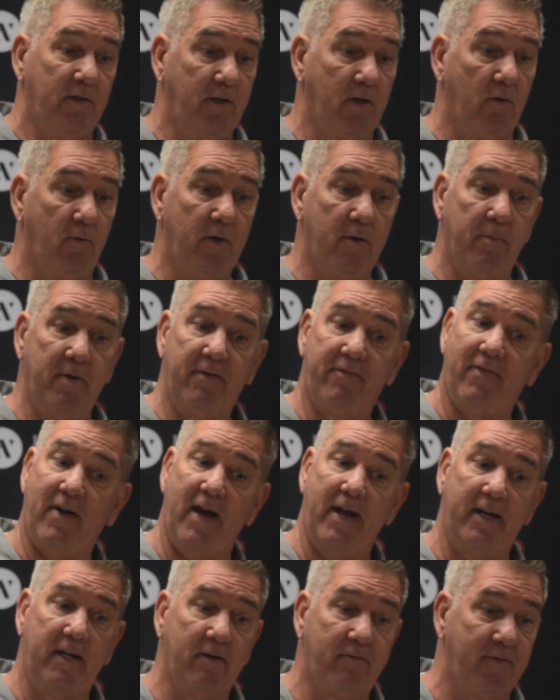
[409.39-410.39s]
know, we'll be
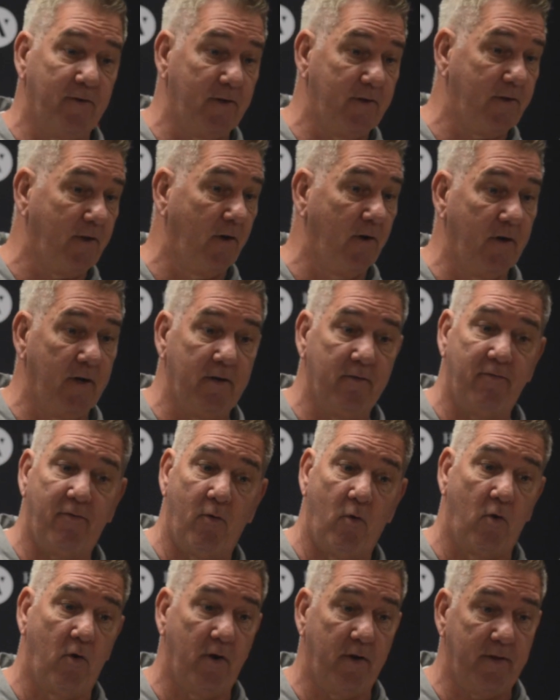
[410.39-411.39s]
fighting for third and
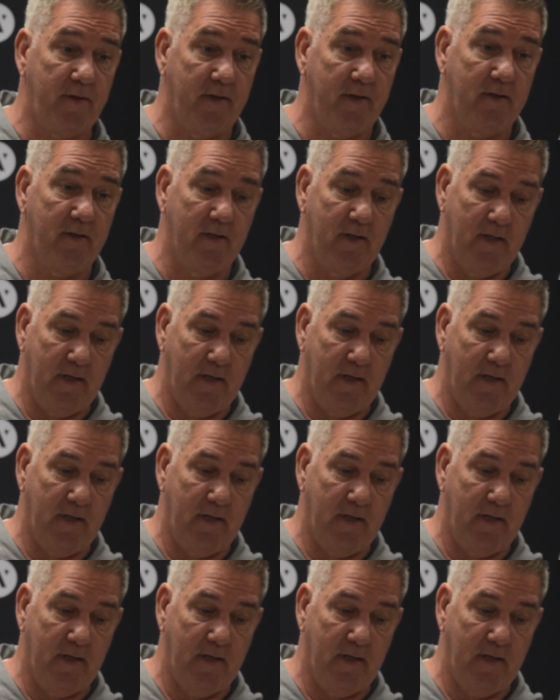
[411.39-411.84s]
fourth and